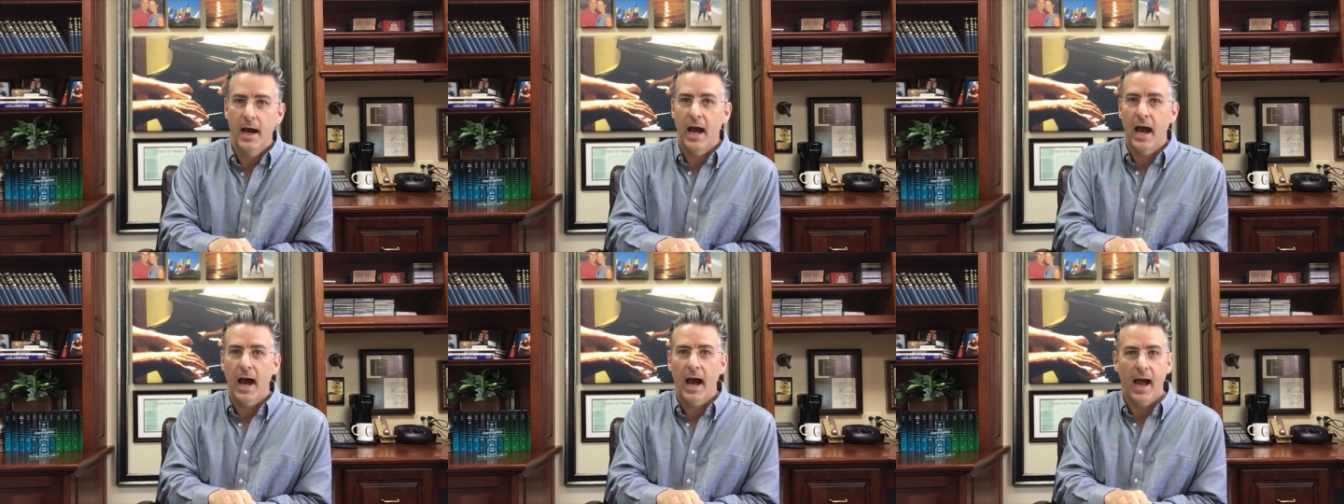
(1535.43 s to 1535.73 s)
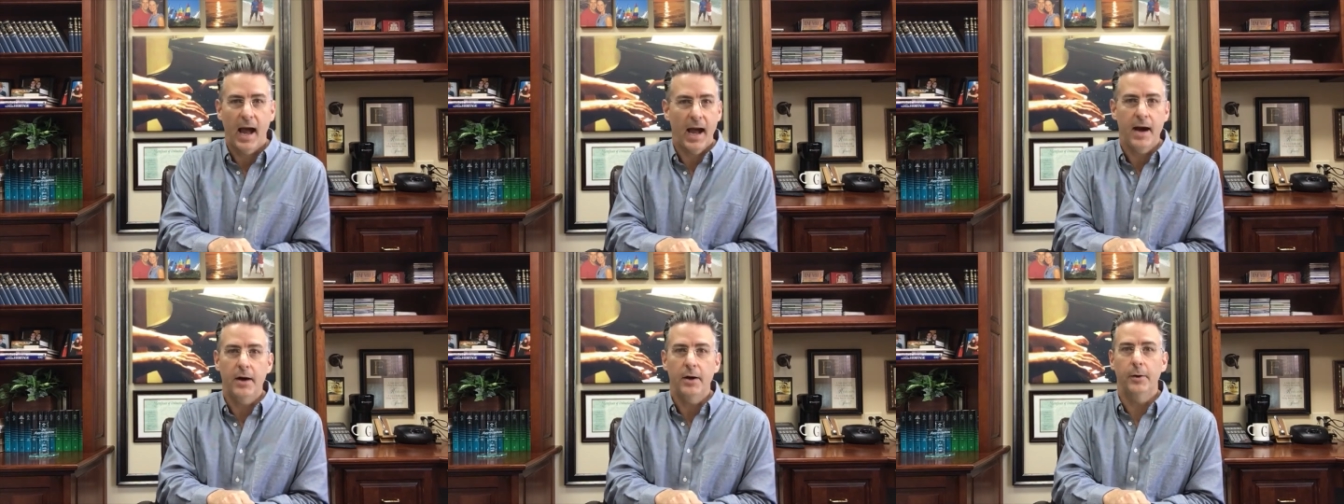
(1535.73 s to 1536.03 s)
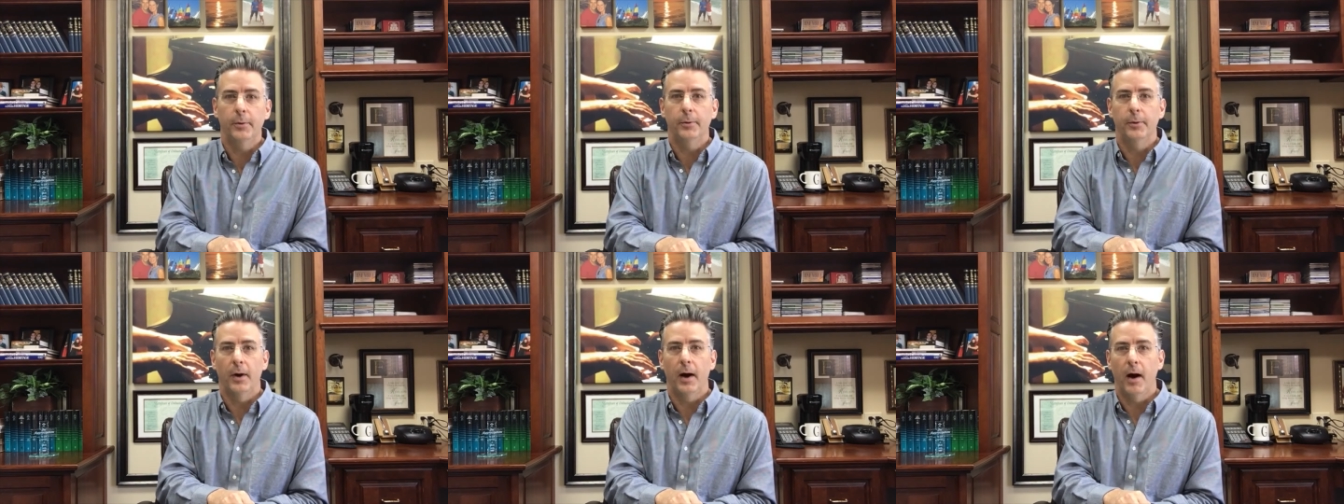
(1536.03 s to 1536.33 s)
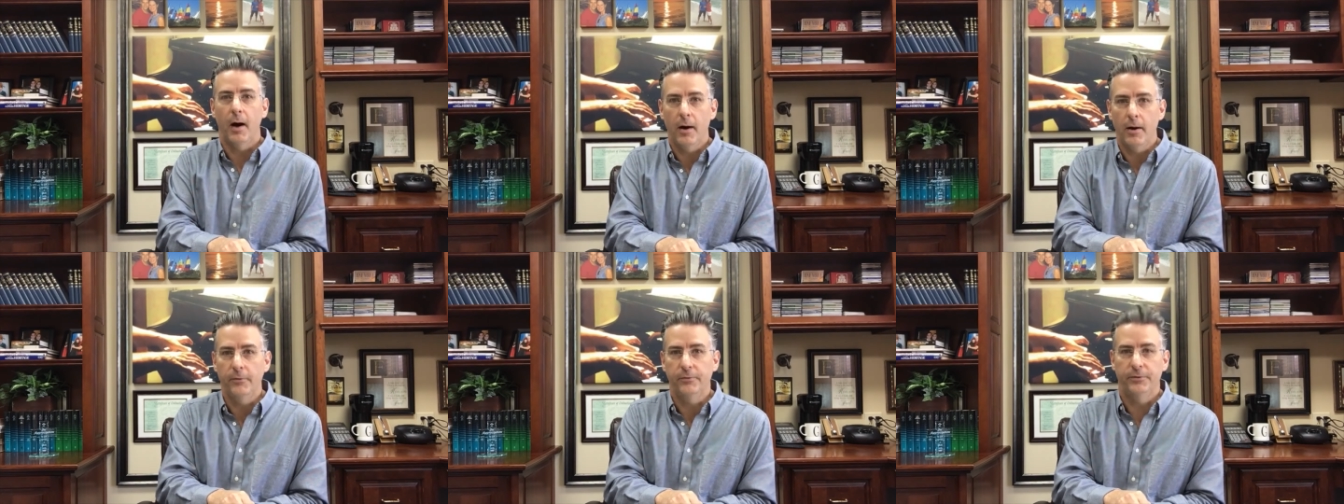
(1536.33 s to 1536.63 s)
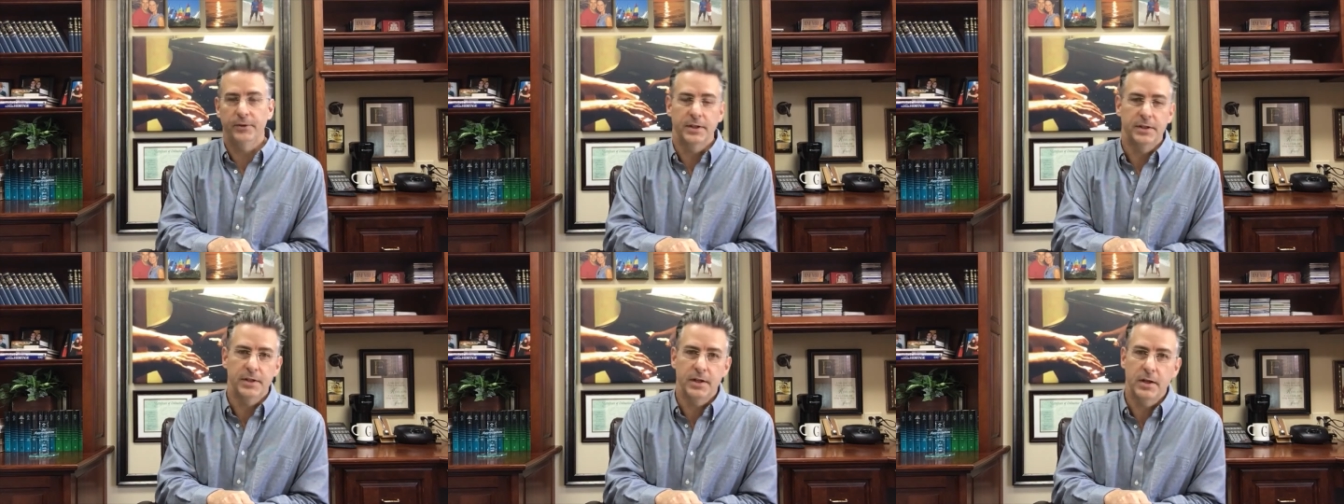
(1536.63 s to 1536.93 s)
How
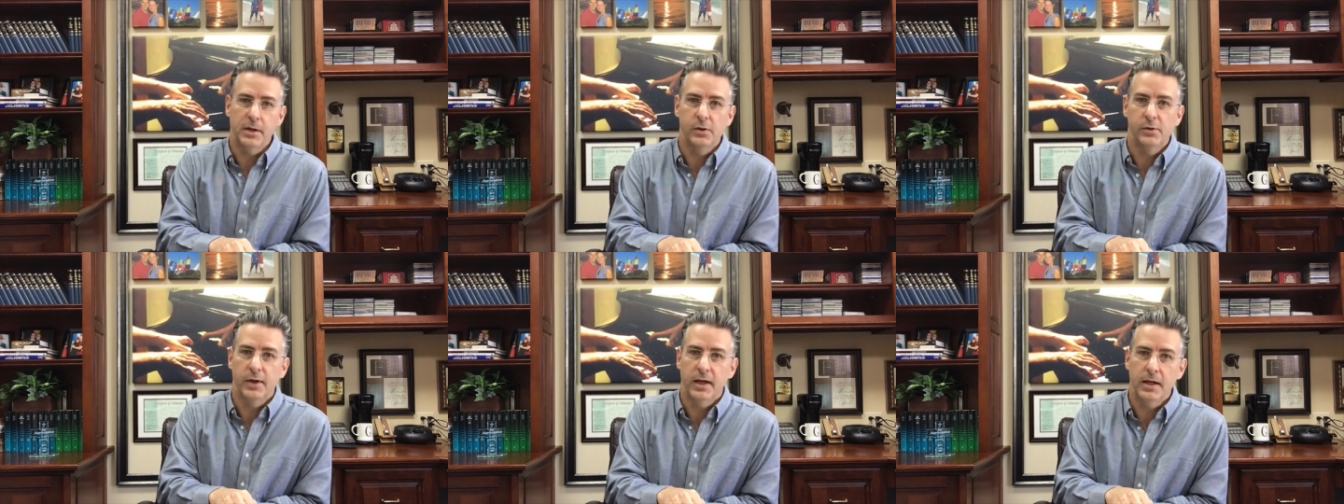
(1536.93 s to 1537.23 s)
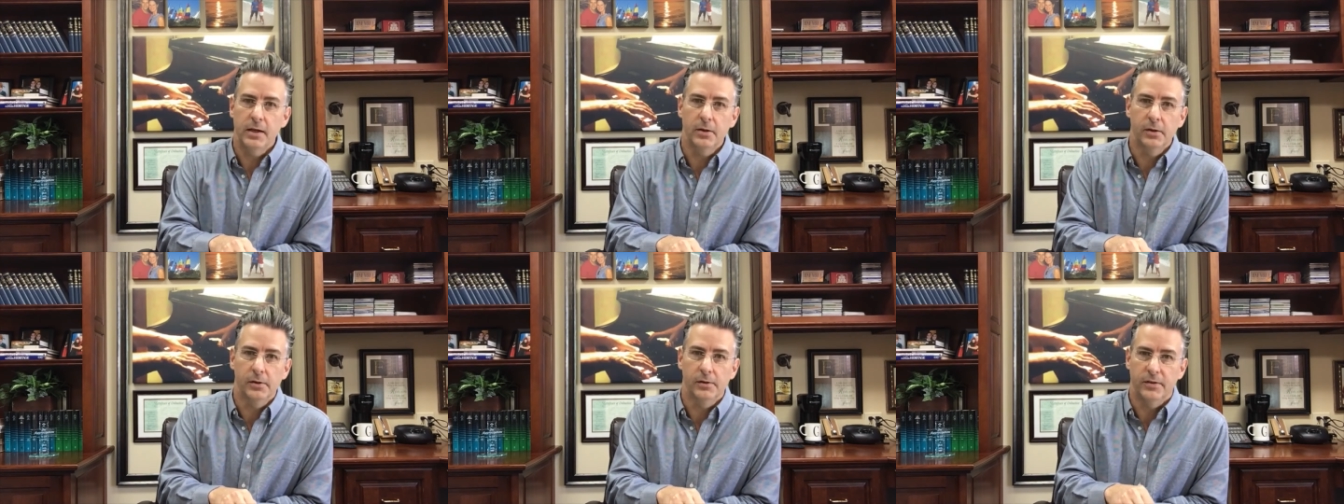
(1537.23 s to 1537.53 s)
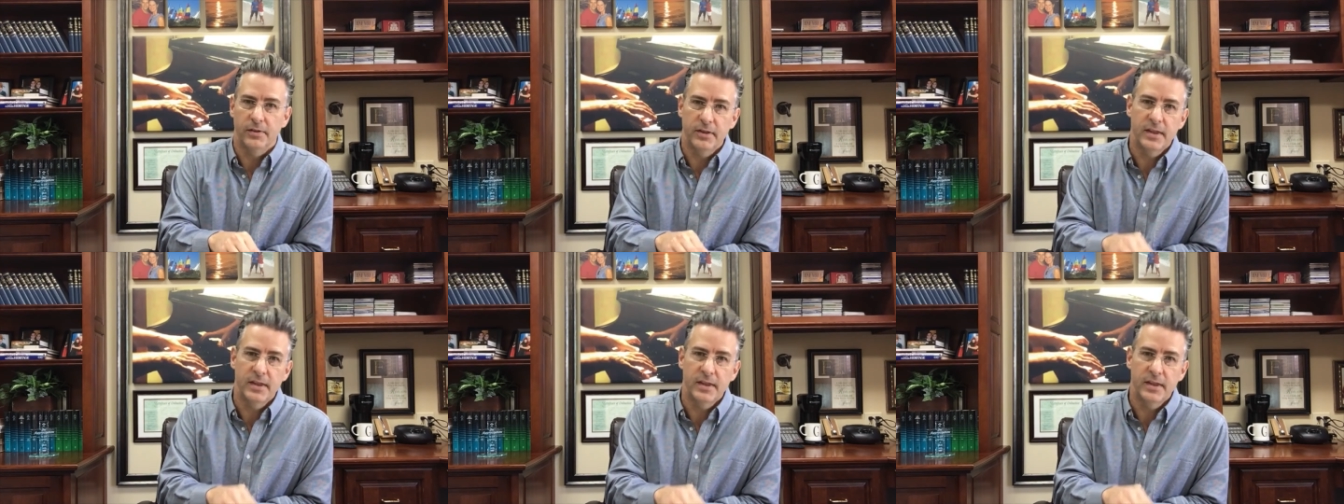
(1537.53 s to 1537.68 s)
often do you hear